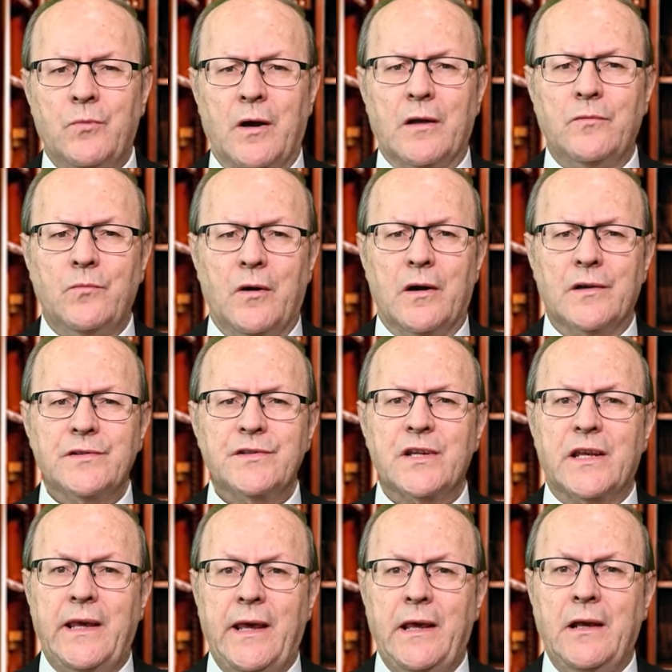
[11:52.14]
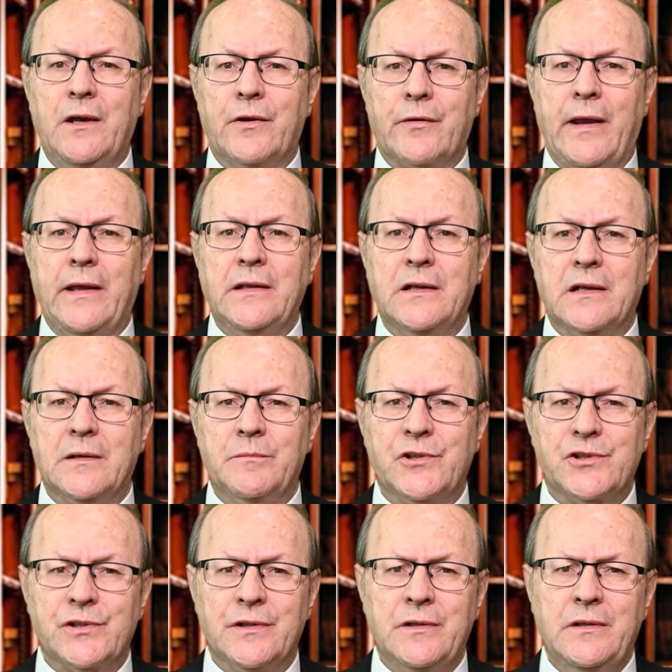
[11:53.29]
one was King Crane
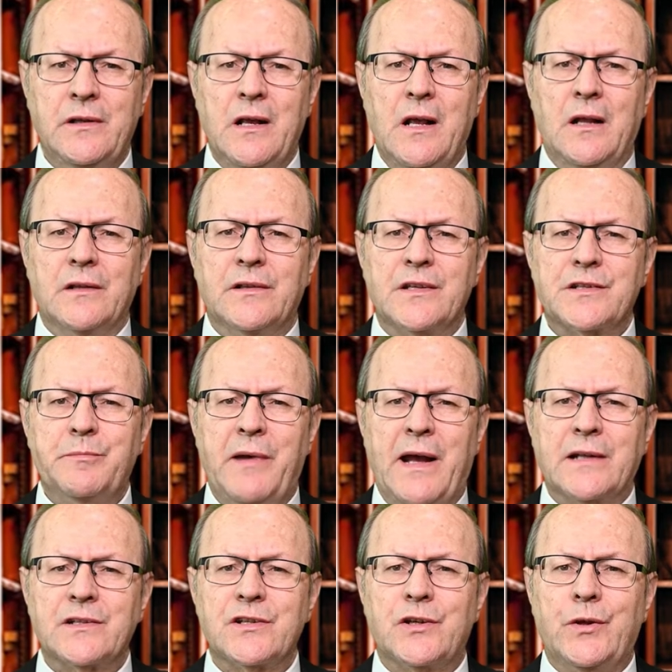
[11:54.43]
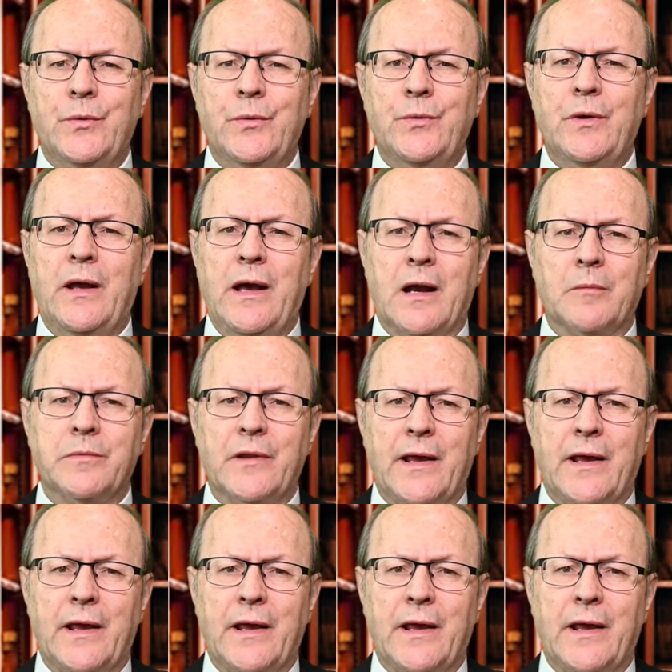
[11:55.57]
Commission, dispatched to Arab